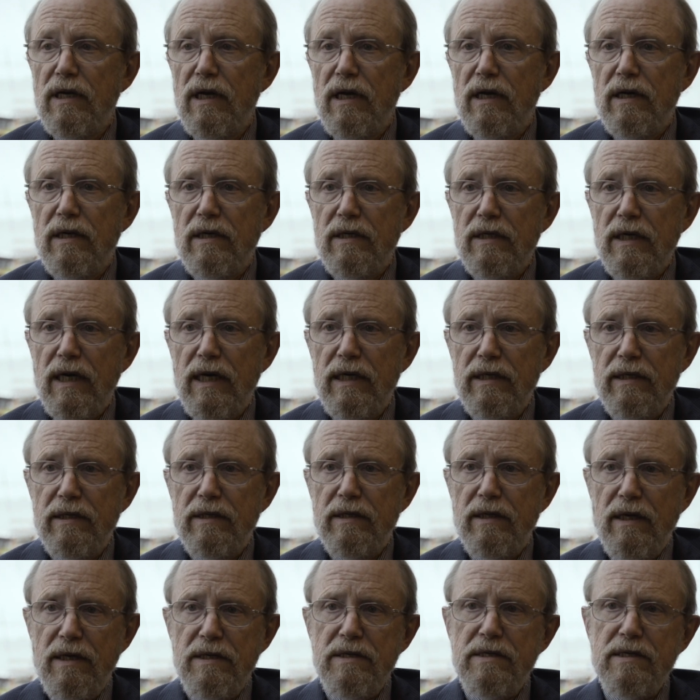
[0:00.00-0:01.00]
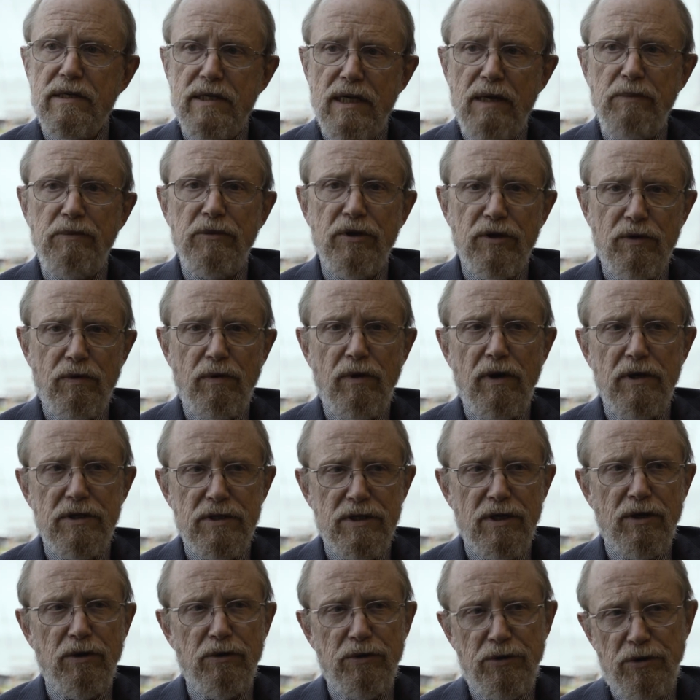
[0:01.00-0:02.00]
And it does seem to
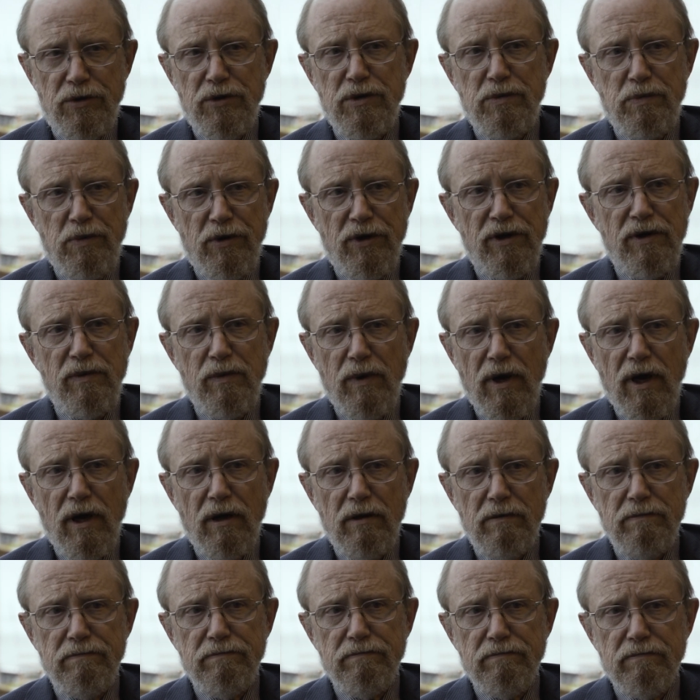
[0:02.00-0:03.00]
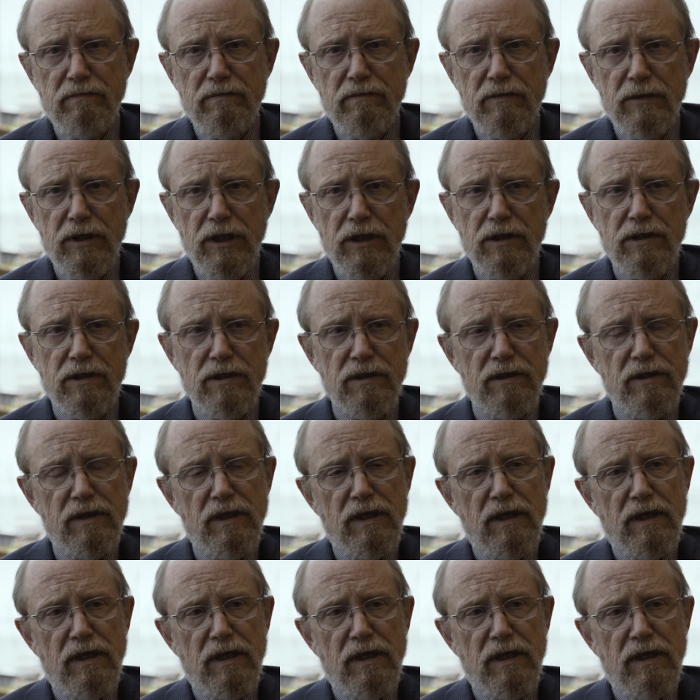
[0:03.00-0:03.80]
cross cultures pretty well, this